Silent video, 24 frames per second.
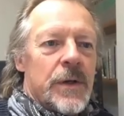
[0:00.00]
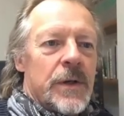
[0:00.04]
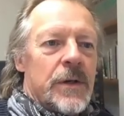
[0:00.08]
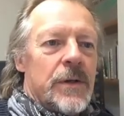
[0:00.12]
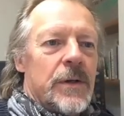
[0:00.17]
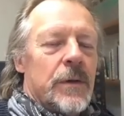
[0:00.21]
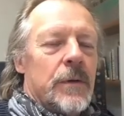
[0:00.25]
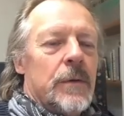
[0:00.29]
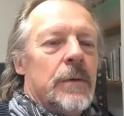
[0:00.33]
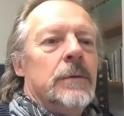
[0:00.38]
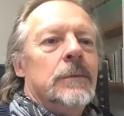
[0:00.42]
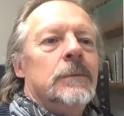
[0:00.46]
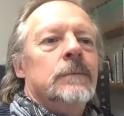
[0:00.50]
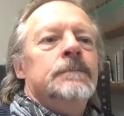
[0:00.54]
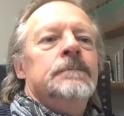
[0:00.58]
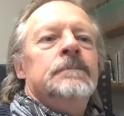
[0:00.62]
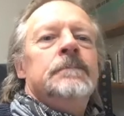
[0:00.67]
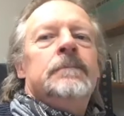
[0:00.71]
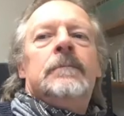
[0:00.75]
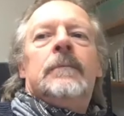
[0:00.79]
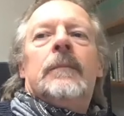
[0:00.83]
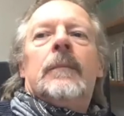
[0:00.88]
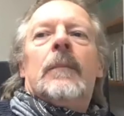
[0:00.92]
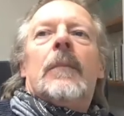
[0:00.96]
cool.
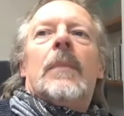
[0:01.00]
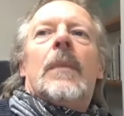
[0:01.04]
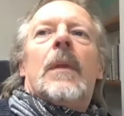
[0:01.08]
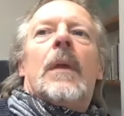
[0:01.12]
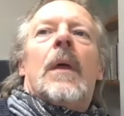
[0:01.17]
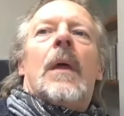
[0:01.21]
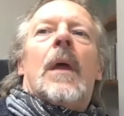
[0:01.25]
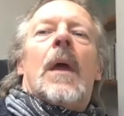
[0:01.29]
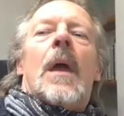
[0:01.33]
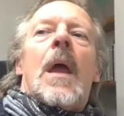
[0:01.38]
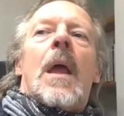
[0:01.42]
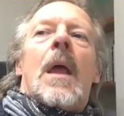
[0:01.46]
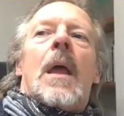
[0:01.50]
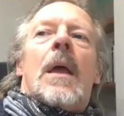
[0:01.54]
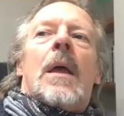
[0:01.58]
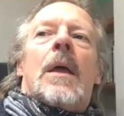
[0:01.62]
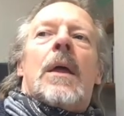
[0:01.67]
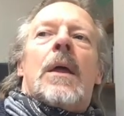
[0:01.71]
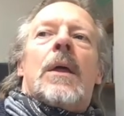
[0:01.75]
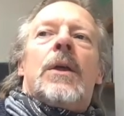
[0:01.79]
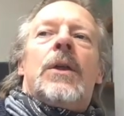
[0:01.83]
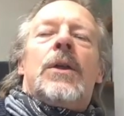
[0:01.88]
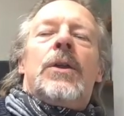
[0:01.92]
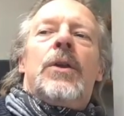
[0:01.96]

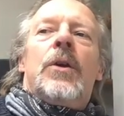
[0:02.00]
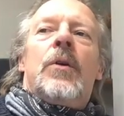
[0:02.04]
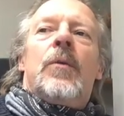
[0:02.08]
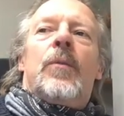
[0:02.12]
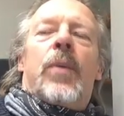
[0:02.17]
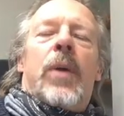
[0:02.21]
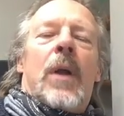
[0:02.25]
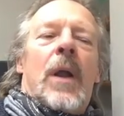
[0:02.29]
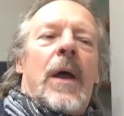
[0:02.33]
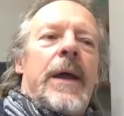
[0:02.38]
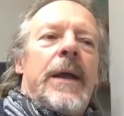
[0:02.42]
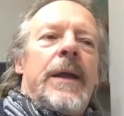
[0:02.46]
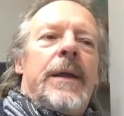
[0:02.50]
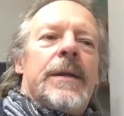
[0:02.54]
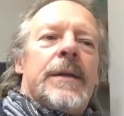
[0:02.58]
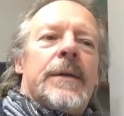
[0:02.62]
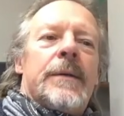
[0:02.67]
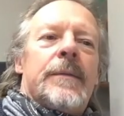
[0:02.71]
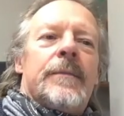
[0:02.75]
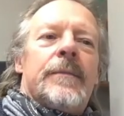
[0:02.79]
You played